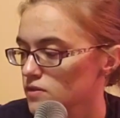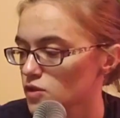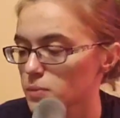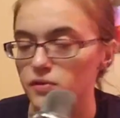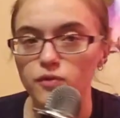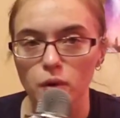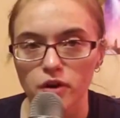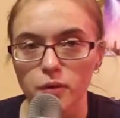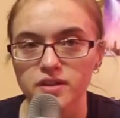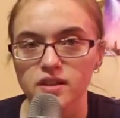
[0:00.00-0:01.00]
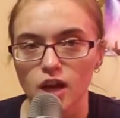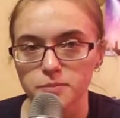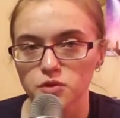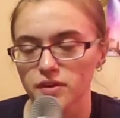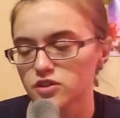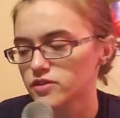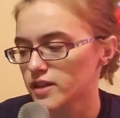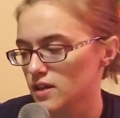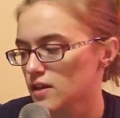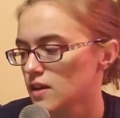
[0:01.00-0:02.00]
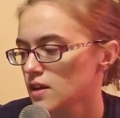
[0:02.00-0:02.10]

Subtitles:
So before going to the observation deck,